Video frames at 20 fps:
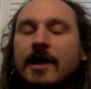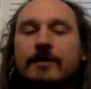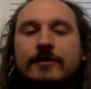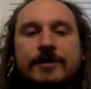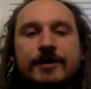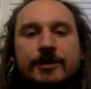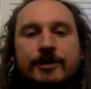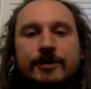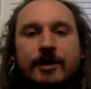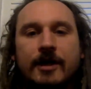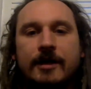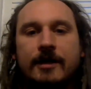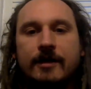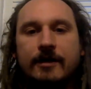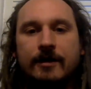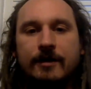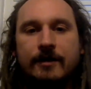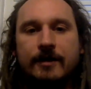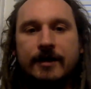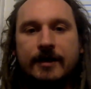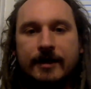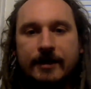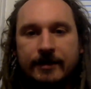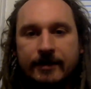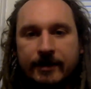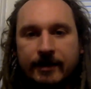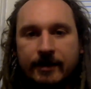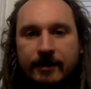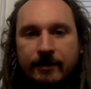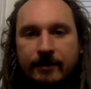wasn't trying to hurt
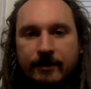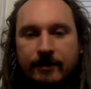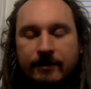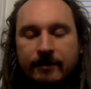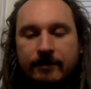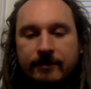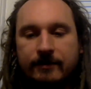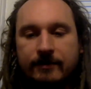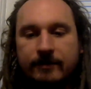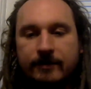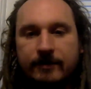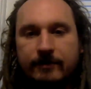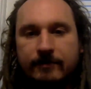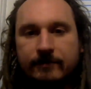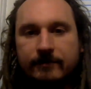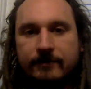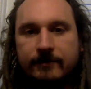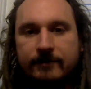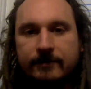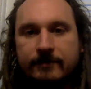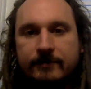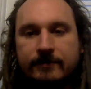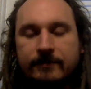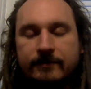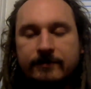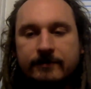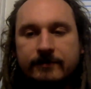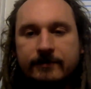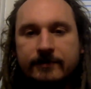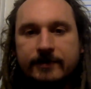anything or,
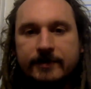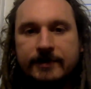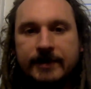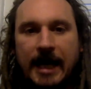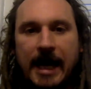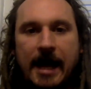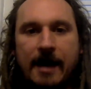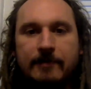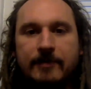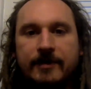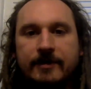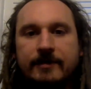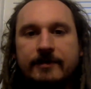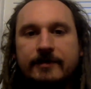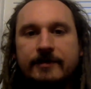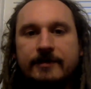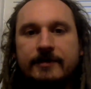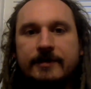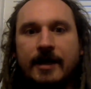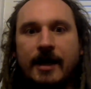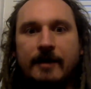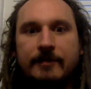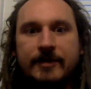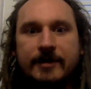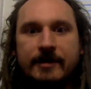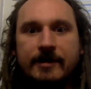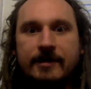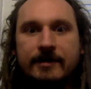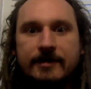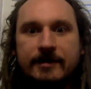stab an
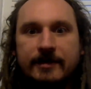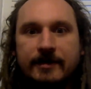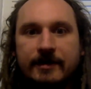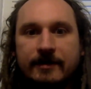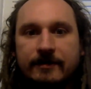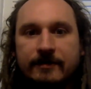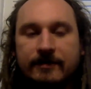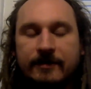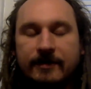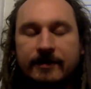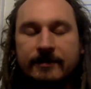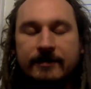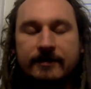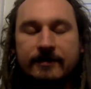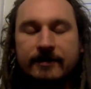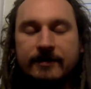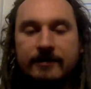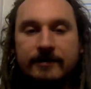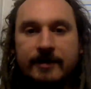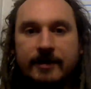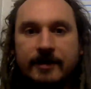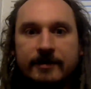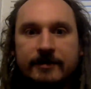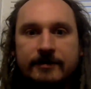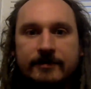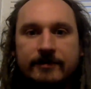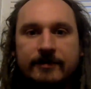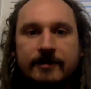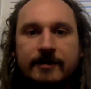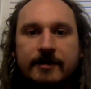ET or anything like that.
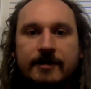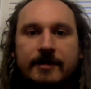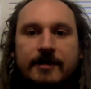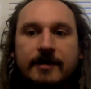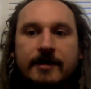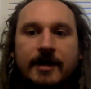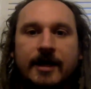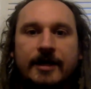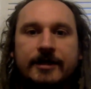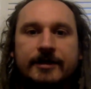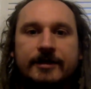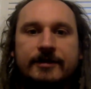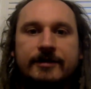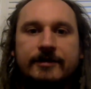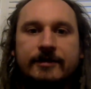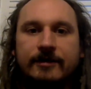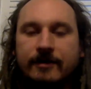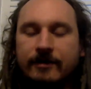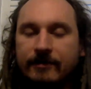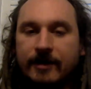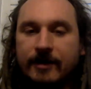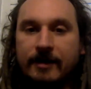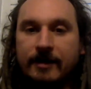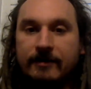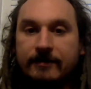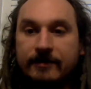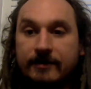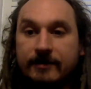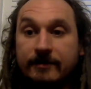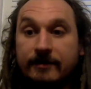So I just turned
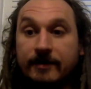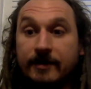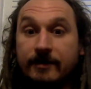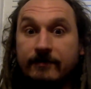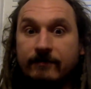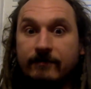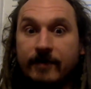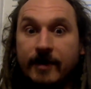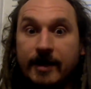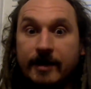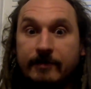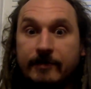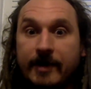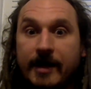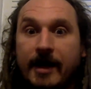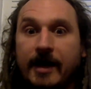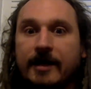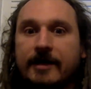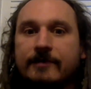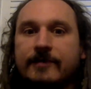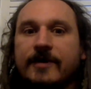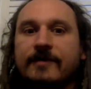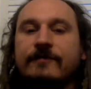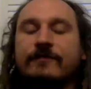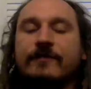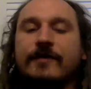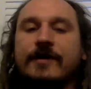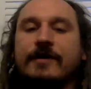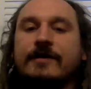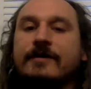around and like ran back. And my
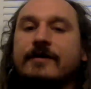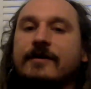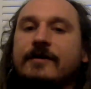friend,